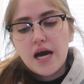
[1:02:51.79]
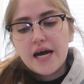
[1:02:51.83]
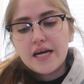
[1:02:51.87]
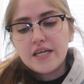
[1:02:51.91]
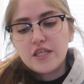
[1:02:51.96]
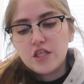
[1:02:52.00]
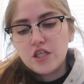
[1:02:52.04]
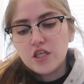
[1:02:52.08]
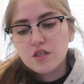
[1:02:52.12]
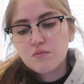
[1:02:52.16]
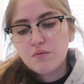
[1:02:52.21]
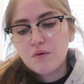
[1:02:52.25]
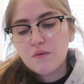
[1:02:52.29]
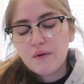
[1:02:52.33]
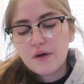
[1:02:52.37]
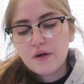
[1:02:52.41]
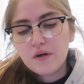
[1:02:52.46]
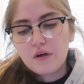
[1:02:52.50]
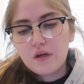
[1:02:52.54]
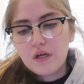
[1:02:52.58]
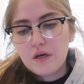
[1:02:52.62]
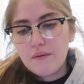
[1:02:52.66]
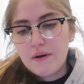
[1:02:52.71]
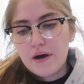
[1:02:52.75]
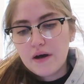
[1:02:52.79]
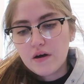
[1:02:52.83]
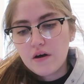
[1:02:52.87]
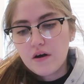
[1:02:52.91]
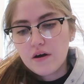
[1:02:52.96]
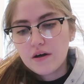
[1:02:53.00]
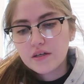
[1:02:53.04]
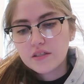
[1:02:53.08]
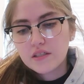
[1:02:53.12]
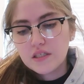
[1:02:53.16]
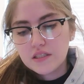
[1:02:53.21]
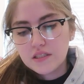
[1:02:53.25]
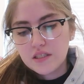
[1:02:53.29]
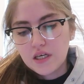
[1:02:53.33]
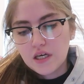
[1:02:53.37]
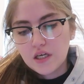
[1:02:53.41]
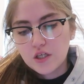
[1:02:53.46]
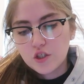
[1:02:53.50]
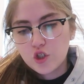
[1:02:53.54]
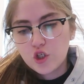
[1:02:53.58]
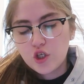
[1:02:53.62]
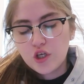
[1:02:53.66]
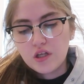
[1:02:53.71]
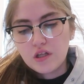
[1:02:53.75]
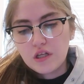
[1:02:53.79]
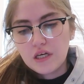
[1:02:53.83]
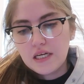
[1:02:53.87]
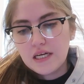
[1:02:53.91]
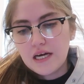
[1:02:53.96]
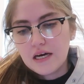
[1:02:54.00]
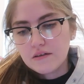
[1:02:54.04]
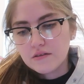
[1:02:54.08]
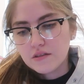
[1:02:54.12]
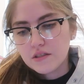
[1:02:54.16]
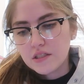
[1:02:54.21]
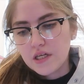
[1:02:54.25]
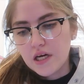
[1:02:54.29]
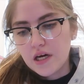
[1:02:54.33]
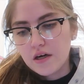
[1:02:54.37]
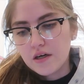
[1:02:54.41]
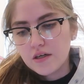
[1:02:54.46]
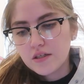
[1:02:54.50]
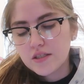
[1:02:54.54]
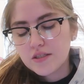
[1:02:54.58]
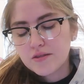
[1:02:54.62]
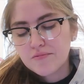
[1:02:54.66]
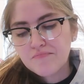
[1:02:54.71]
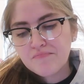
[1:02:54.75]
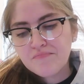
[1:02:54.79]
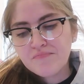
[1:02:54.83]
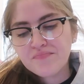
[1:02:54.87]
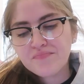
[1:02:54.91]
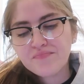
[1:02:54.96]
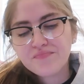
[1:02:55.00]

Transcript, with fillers: I just put my hoodie back on because it's like chilly downstairs.